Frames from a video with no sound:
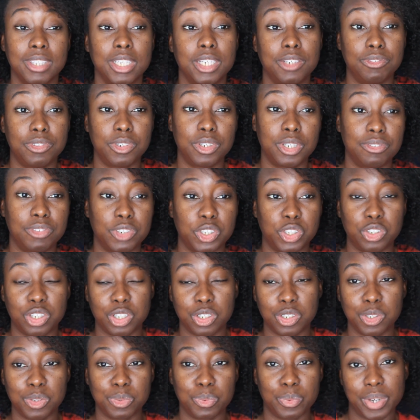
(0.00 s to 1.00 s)
if you ever
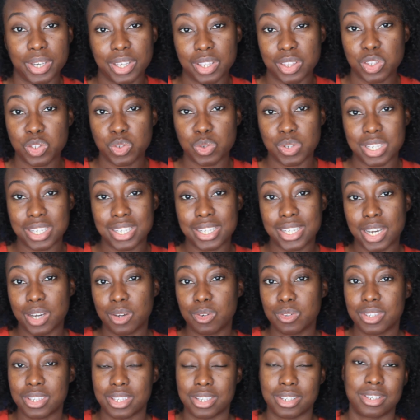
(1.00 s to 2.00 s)
struggle with twist
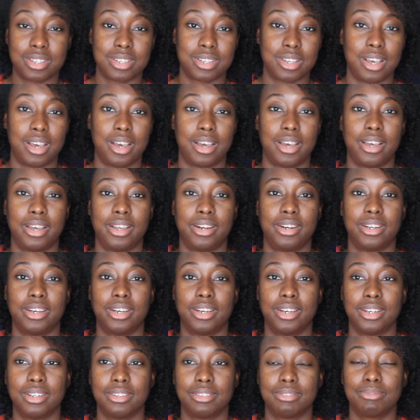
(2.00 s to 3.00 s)
outs, and
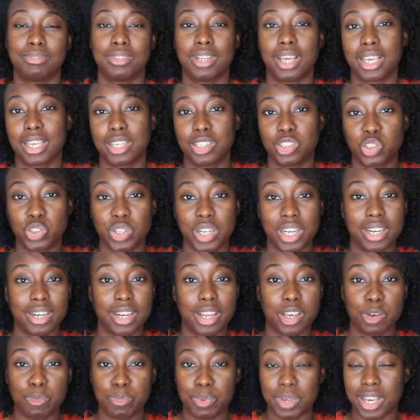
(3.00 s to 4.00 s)
I can try and
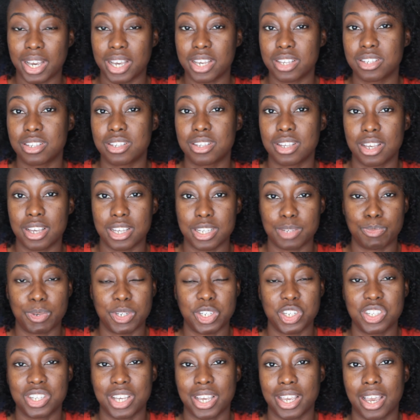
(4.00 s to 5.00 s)
help you guys as
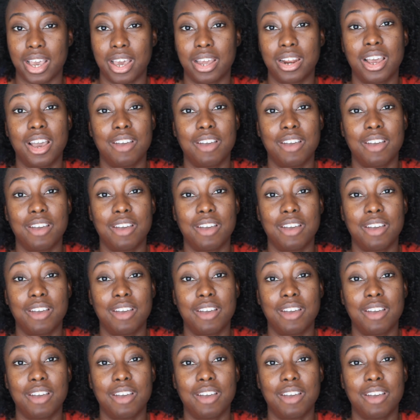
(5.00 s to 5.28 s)
much as I can.